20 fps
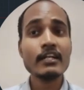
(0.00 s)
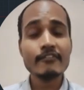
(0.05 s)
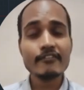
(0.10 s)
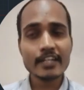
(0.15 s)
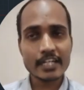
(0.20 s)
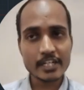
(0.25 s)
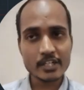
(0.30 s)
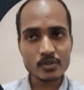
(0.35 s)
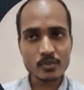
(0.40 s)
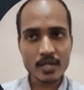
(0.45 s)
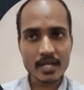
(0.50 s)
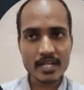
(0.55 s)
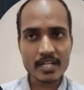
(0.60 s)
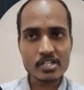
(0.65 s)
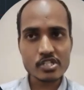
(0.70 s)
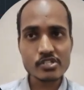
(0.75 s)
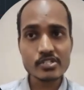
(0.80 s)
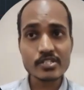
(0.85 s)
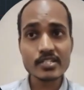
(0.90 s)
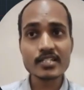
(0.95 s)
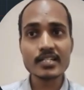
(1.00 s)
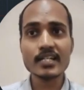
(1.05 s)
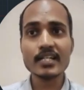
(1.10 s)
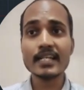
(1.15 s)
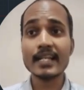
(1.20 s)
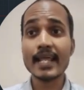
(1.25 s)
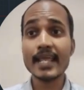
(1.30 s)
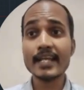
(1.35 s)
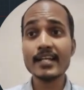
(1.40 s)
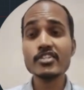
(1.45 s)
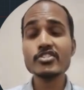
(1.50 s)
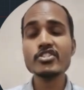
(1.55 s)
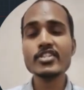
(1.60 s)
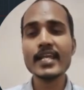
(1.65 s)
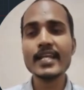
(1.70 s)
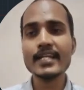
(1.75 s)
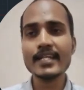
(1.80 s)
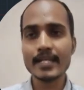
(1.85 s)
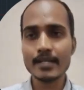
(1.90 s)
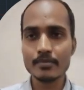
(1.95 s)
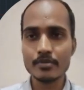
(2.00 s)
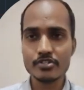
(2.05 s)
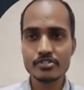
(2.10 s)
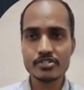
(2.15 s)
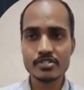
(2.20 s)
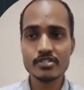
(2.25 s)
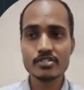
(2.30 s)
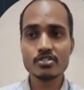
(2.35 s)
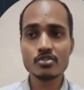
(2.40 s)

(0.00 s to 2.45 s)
We need to arrange it like a chain dimension.